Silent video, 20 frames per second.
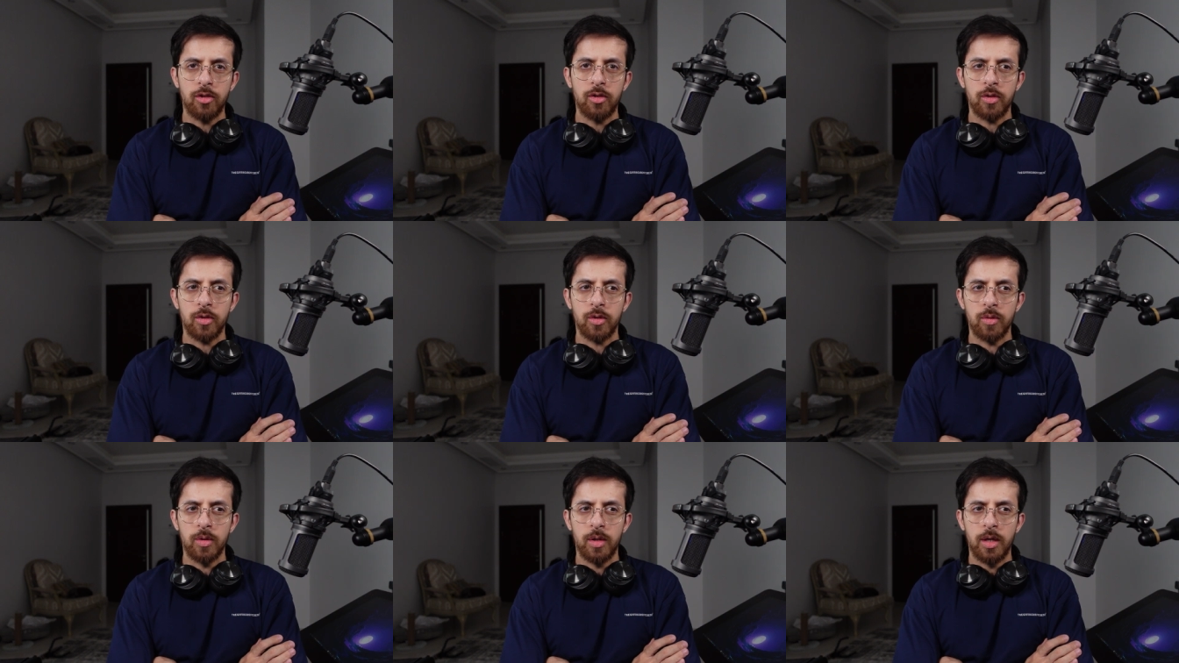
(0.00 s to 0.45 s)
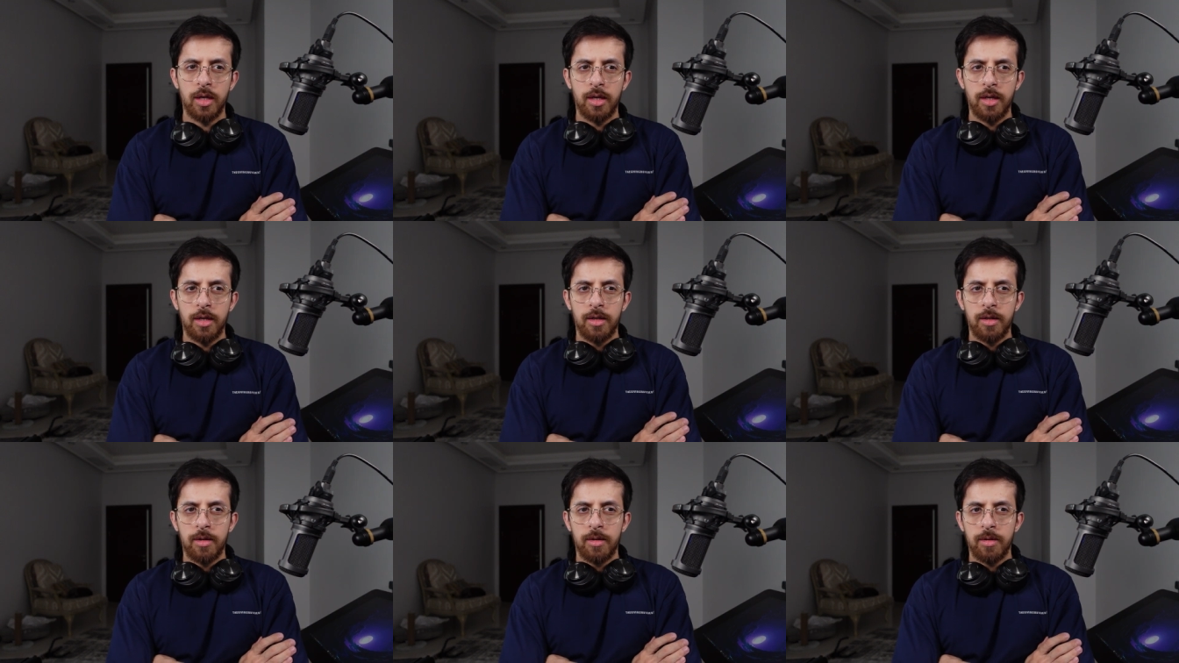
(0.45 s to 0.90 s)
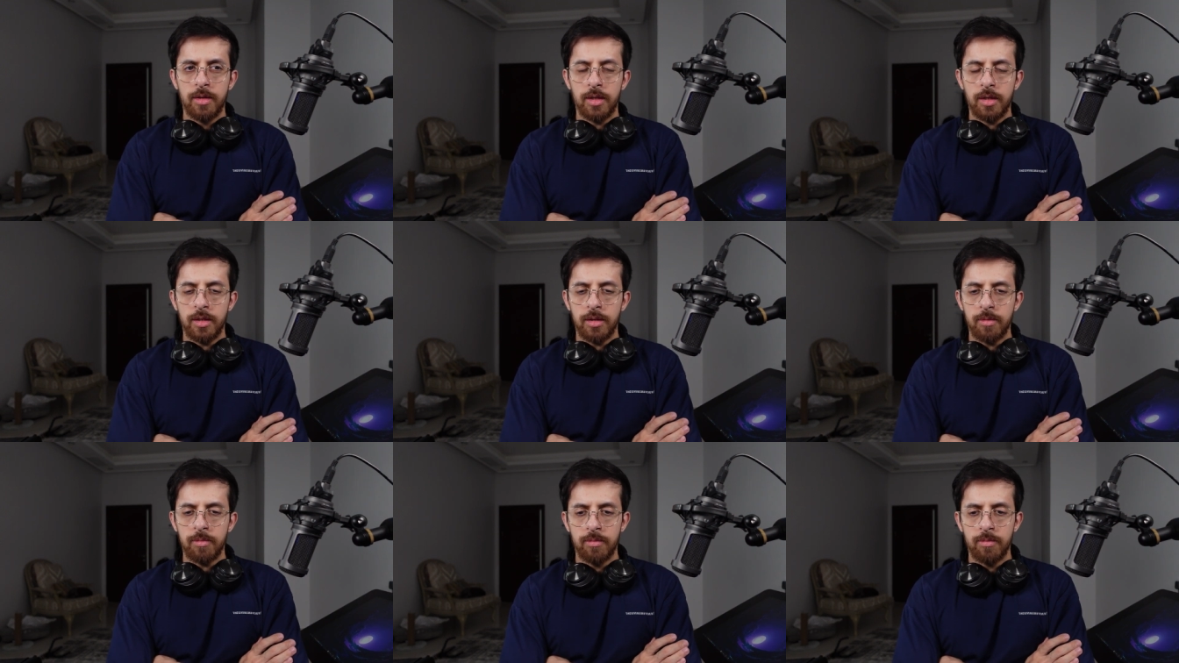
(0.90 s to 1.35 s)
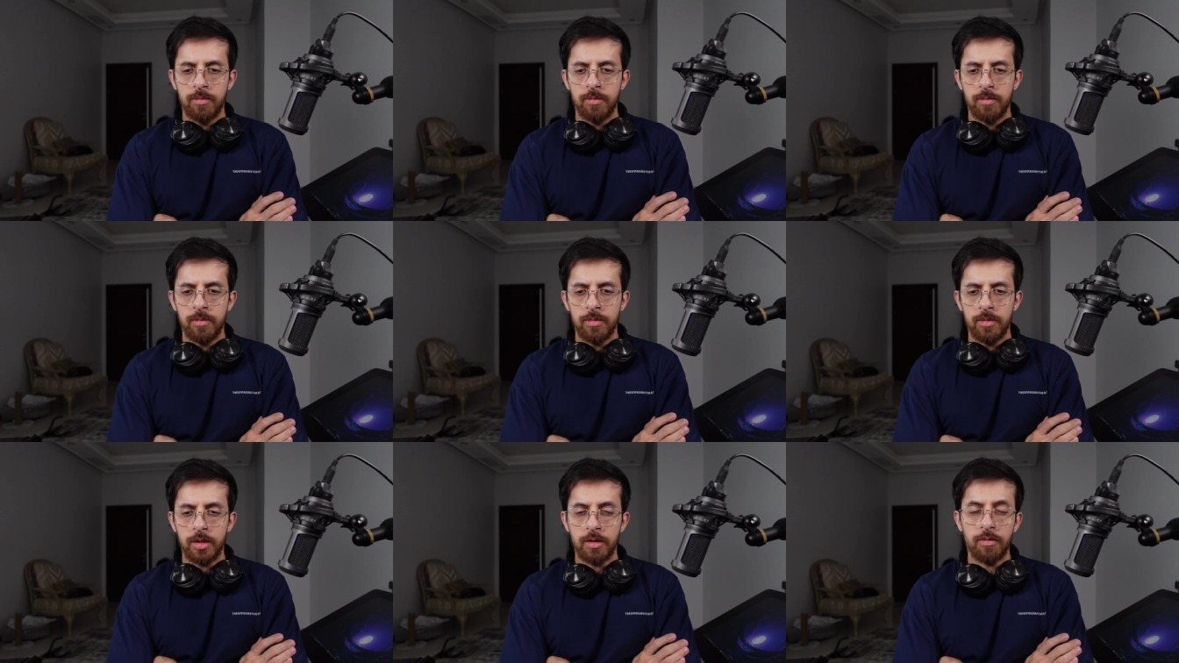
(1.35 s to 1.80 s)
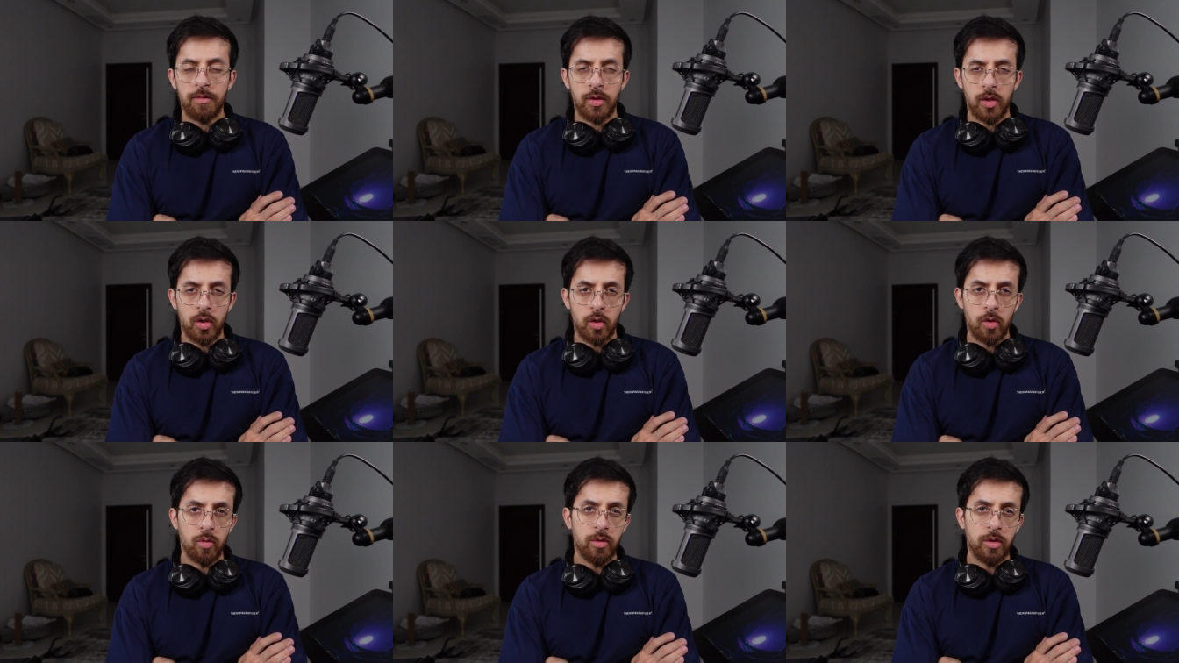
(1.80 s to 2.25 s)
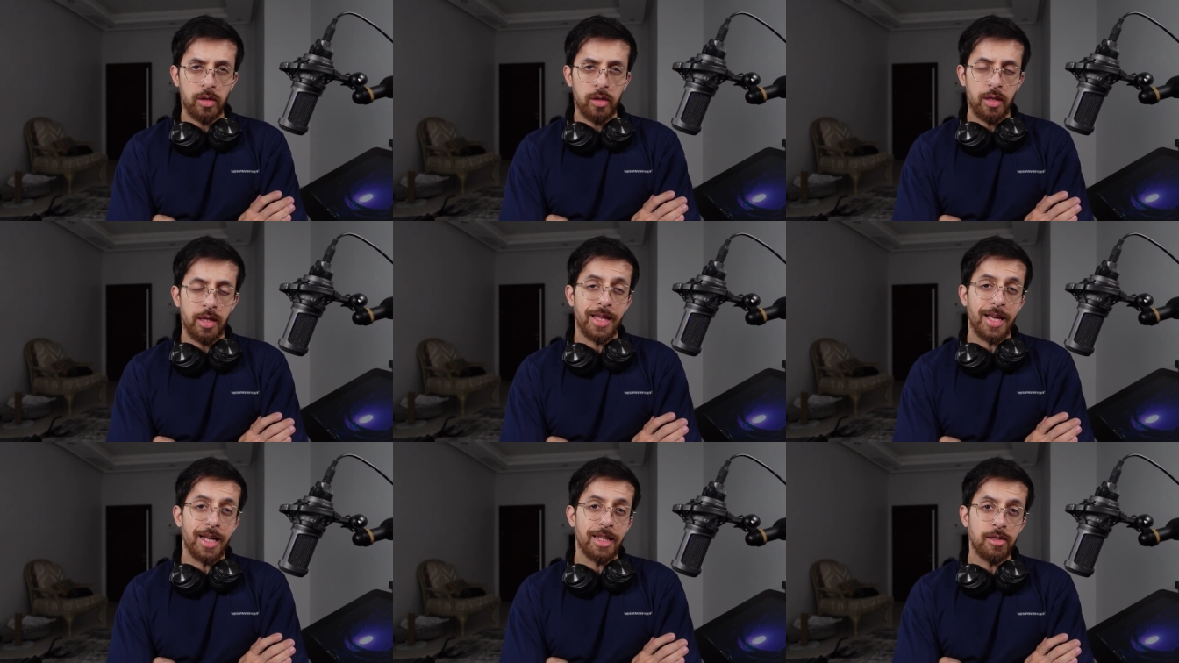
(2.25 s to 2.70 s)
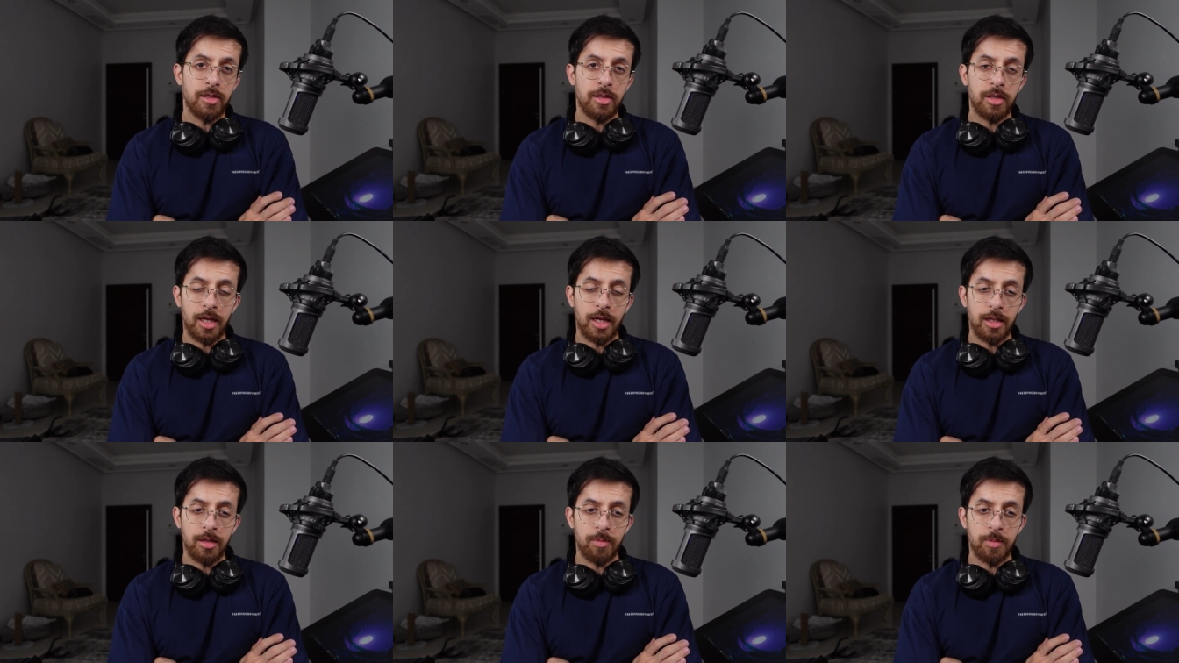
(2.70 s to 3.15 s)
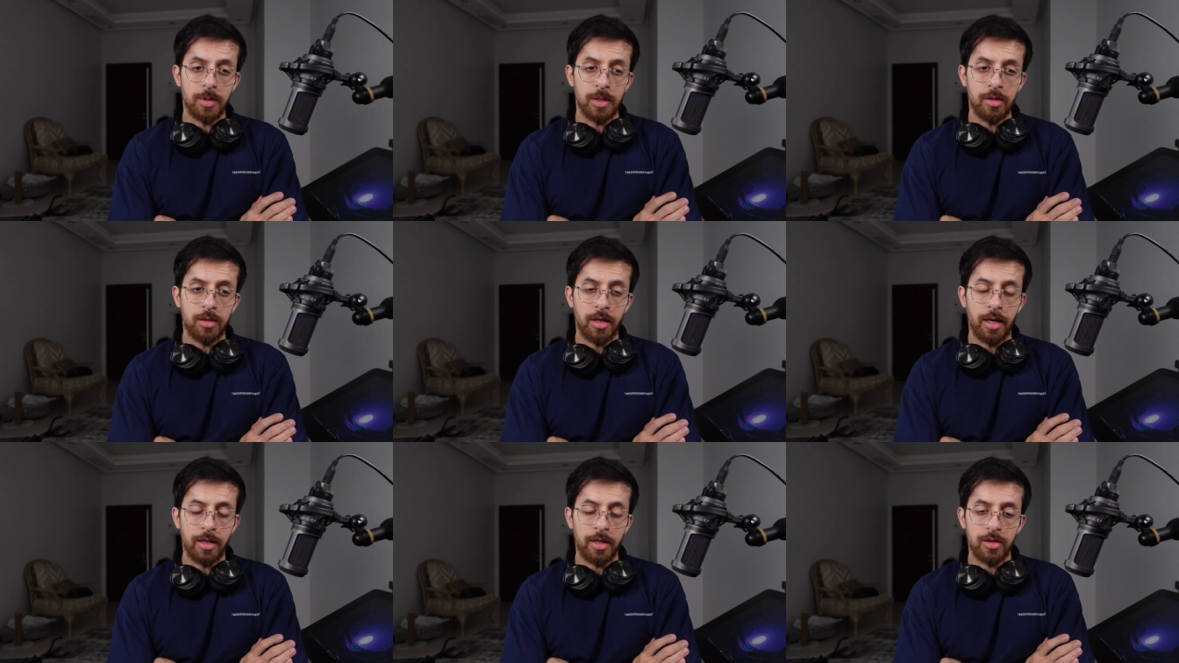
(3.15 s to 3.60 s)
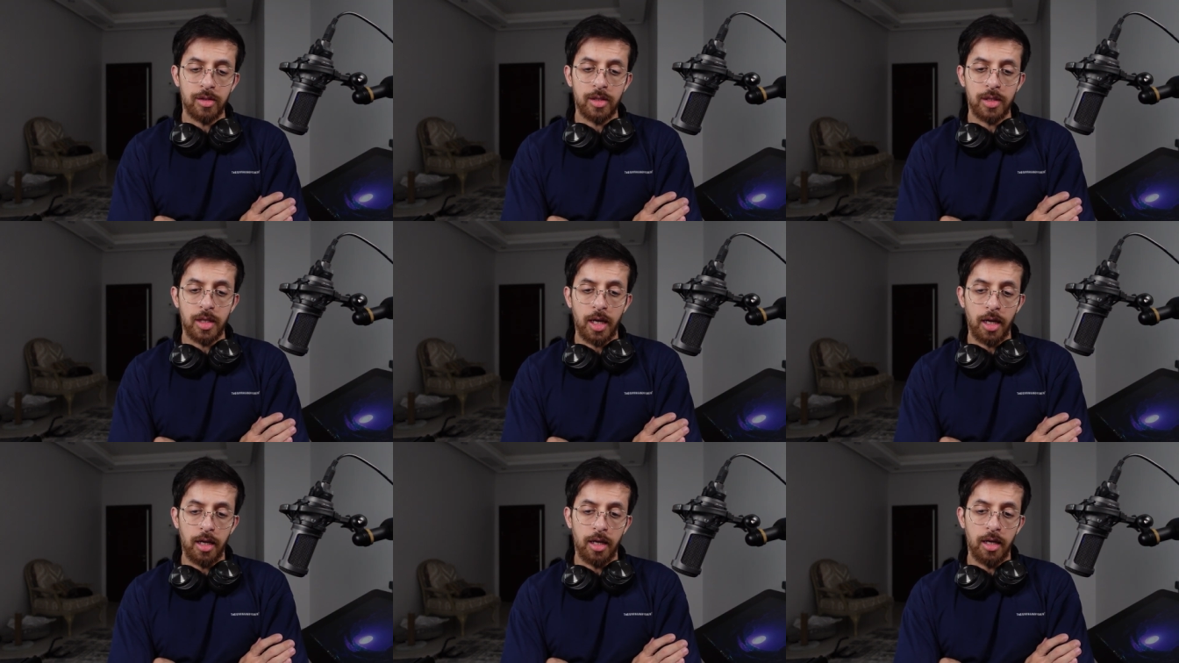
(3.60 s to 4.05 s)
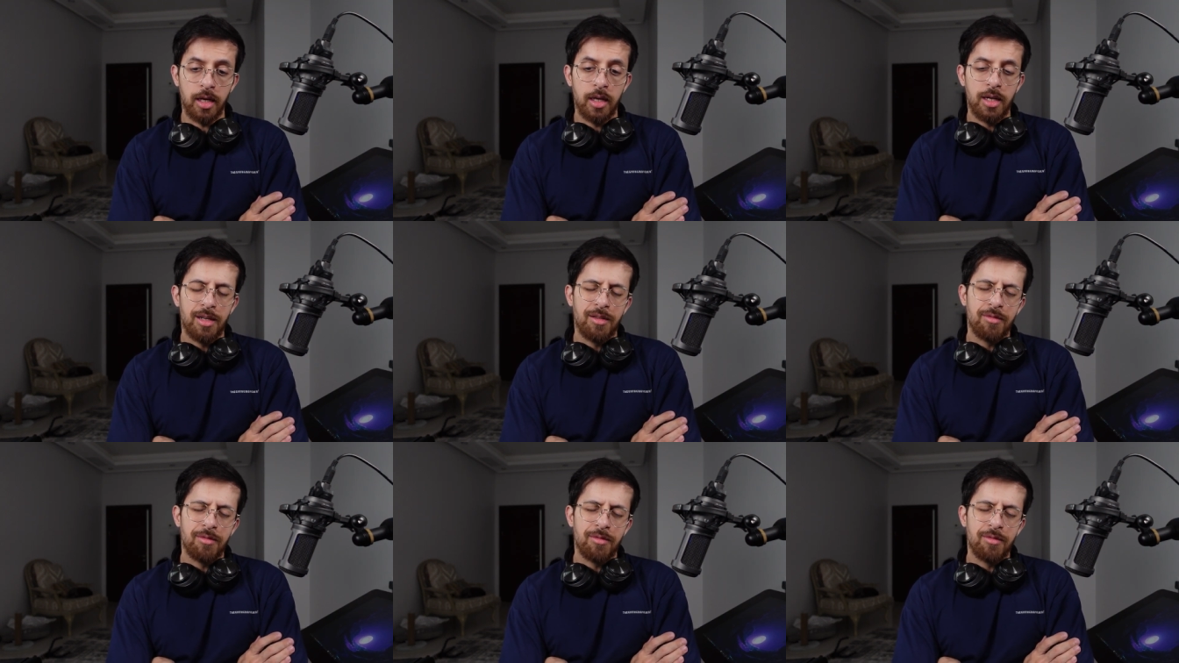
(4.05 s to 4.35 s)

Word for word: to um, refute that statement and say